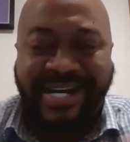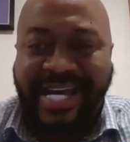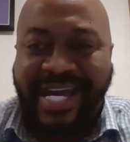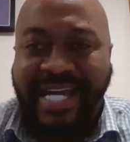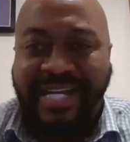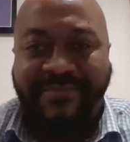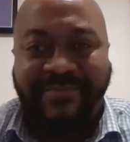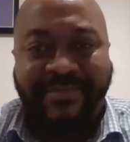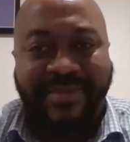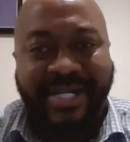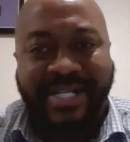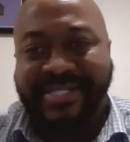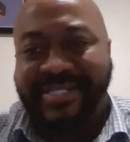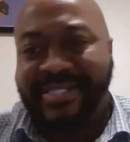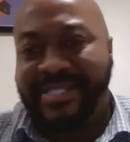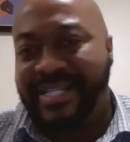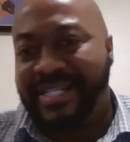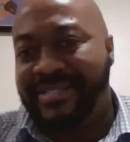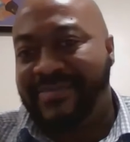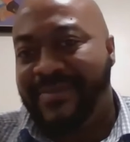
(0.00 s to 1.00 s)
Eight months,
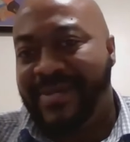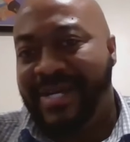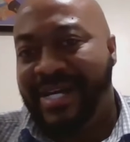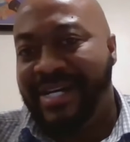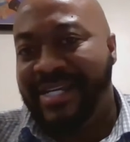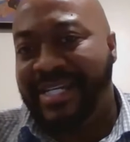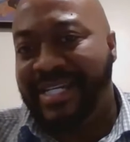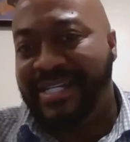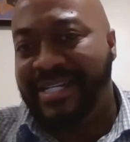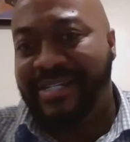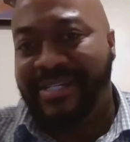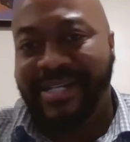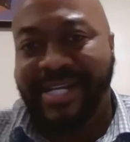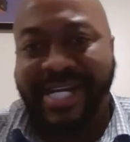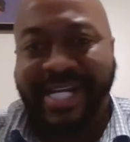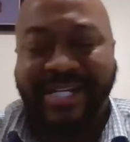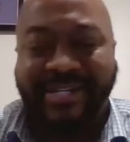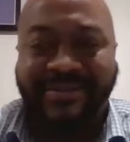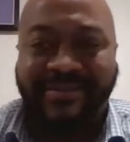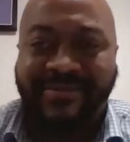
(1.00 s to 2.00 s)
six a year
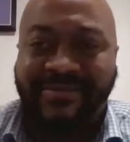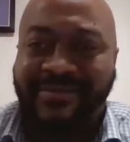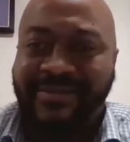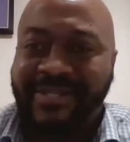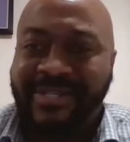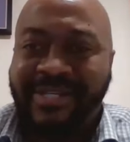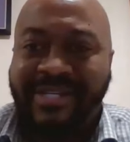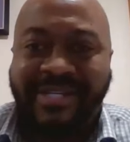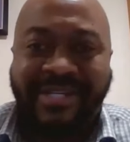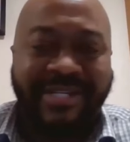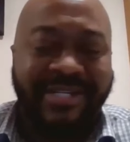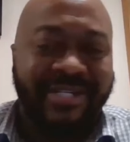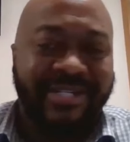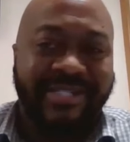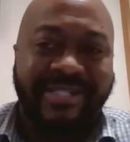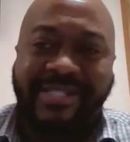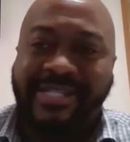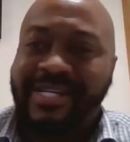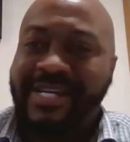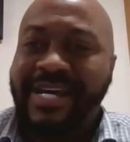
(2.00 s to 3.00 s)
later,
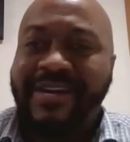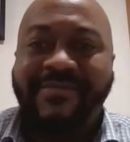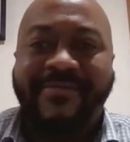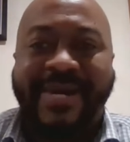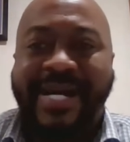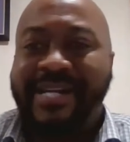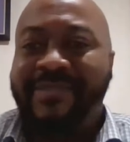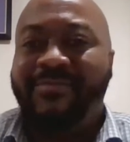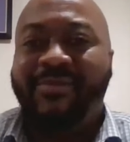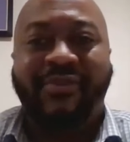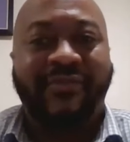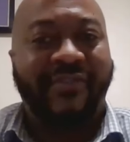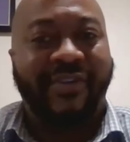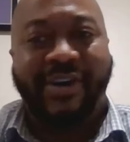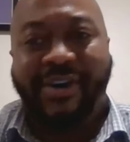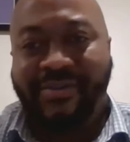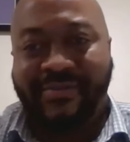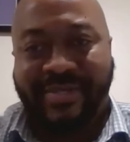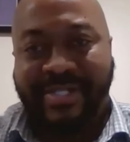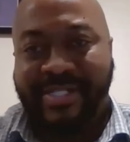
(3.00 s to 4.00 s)
everybody move
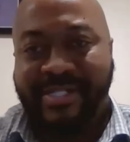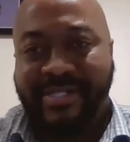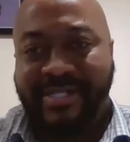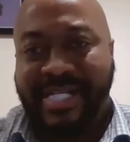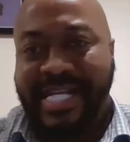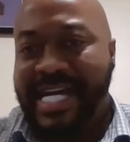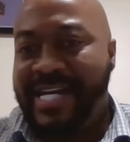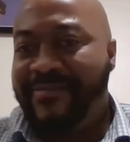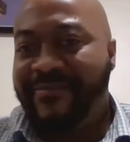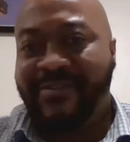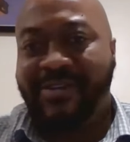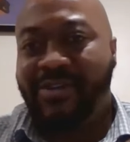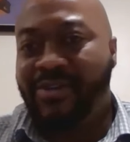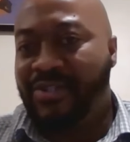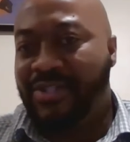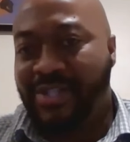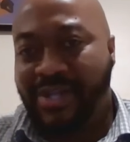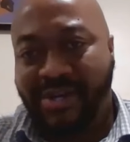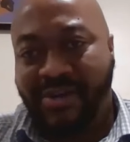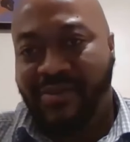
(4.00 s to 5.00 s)
on. Life
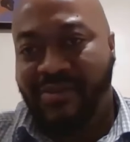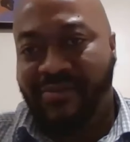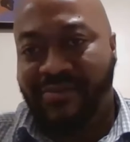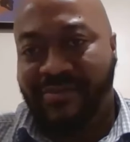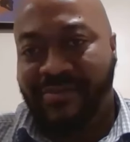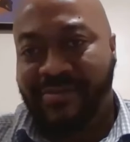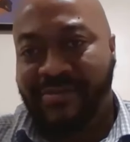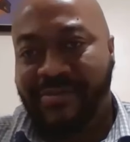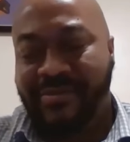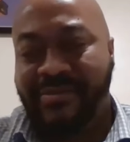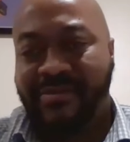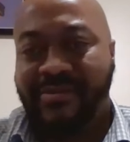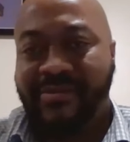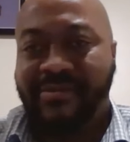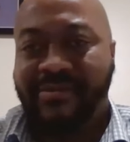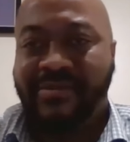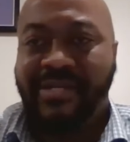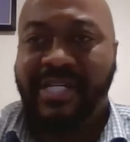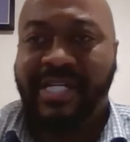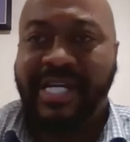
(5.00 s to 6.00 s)
goes on.
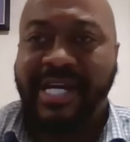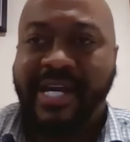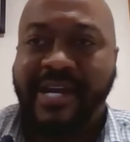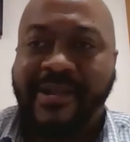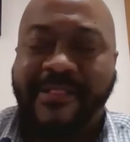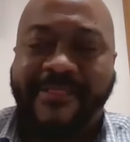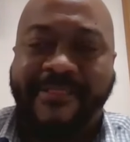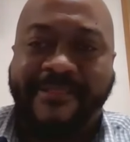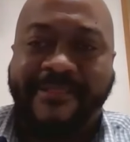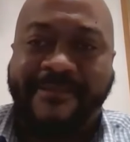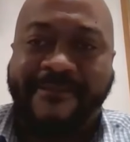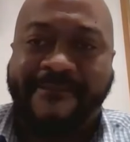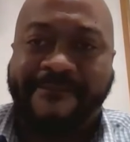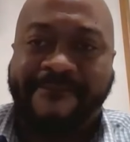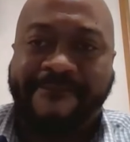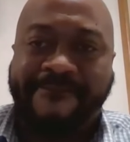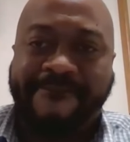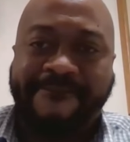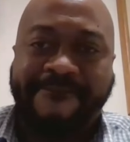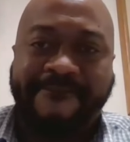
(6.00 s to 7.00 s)
Okay?
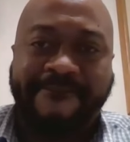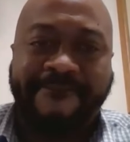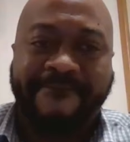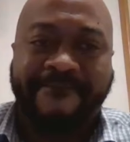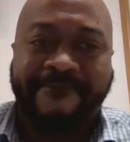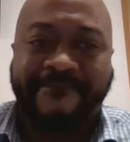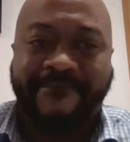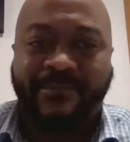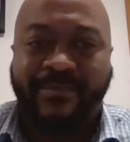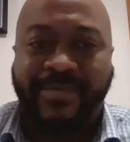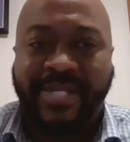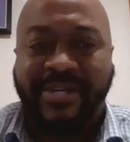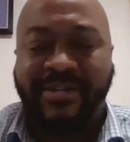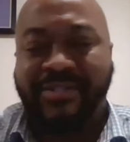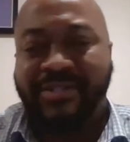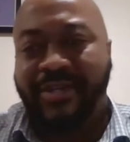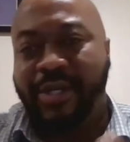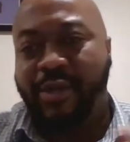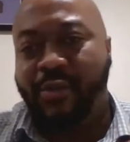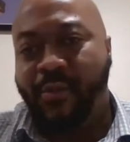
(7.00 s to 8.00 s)
There
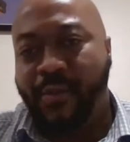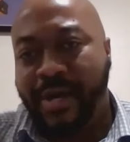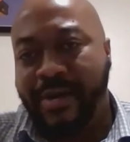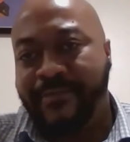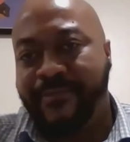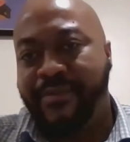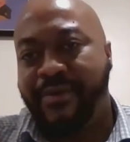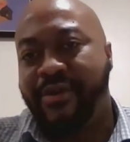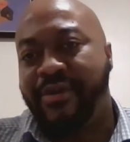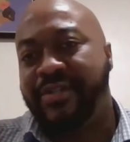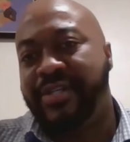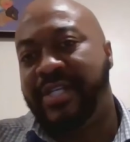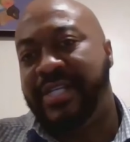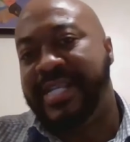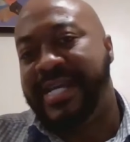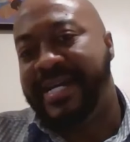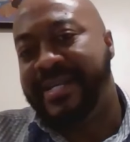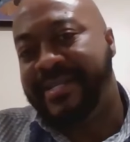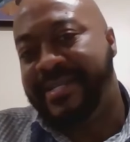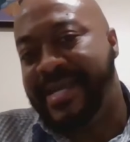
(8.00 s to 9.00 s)
was only one person
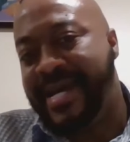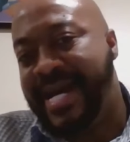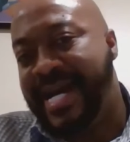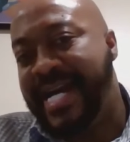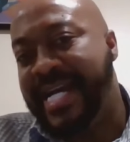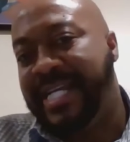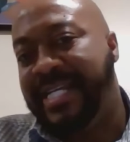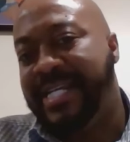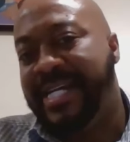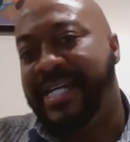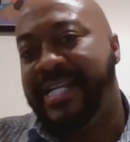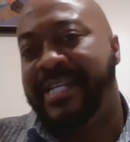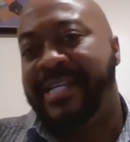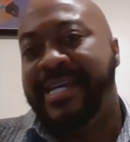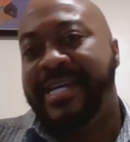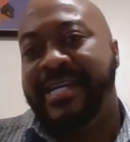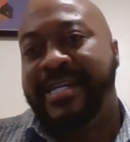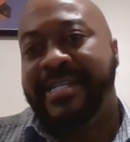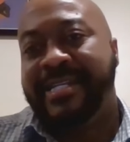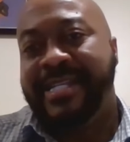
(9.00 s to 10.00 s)
that died that
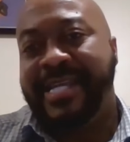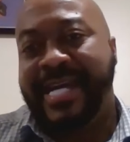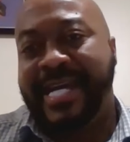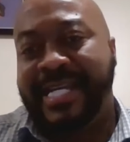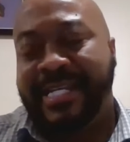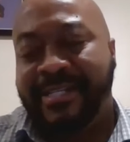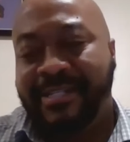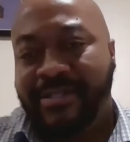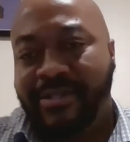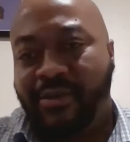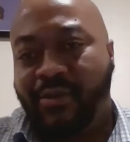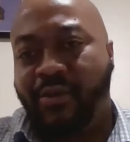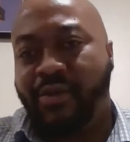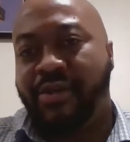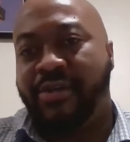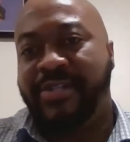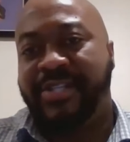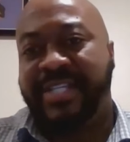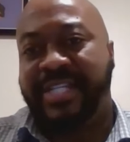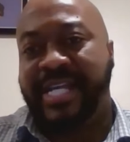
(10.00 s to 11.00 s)
that the
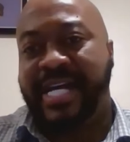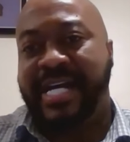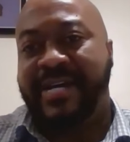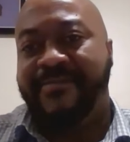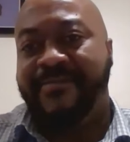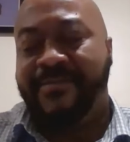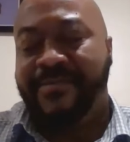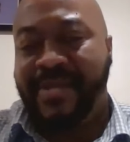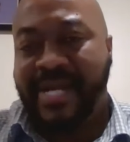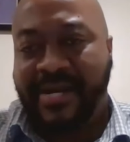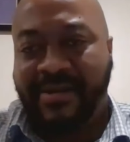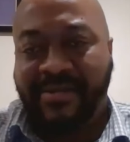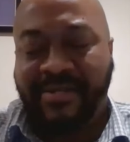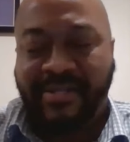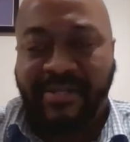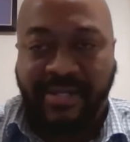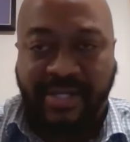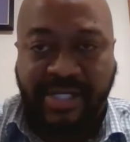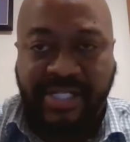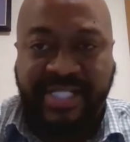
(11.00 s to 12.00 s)
world stopped. That was
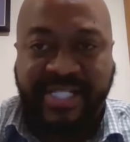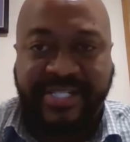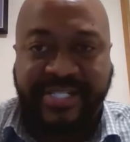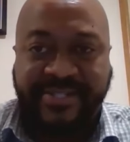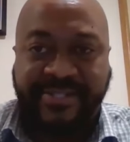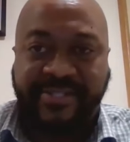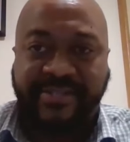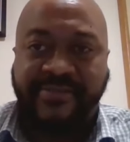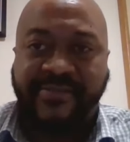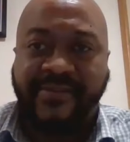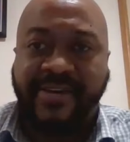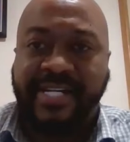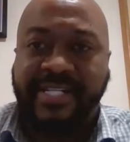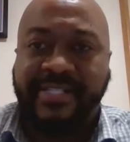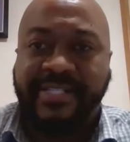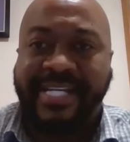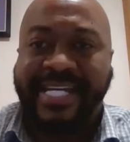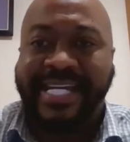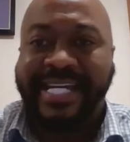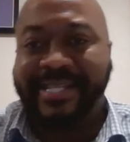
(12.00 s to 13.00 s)
the Lord Jesus
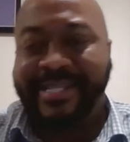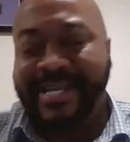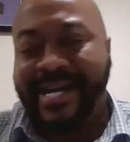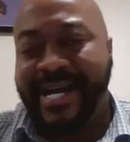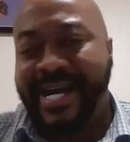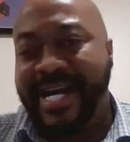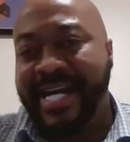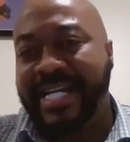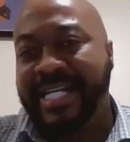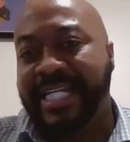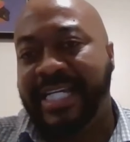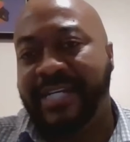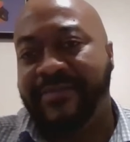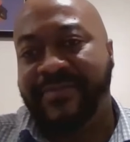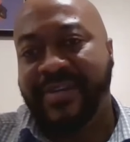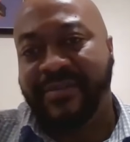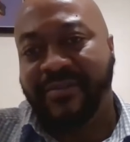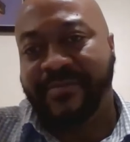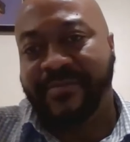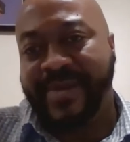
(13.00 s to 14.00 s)
Christ. He died to give
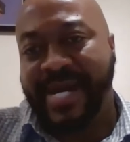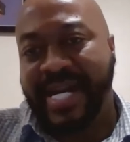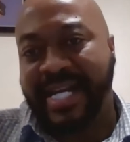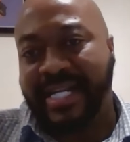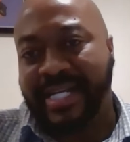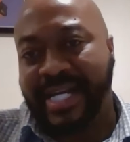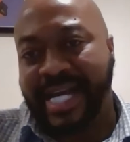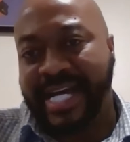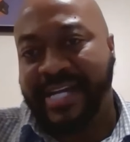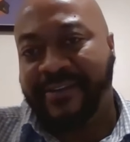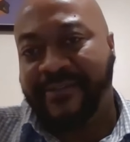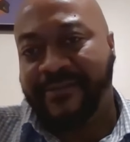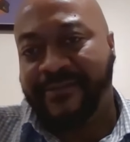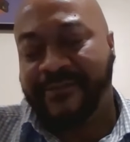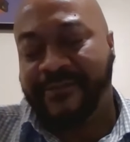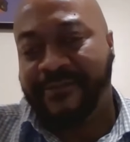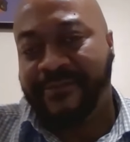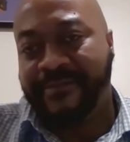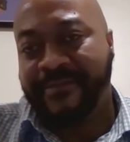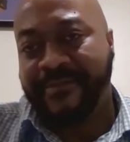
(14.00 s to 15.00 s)
everybody
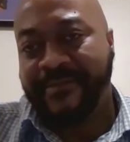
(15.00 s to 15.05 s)
life.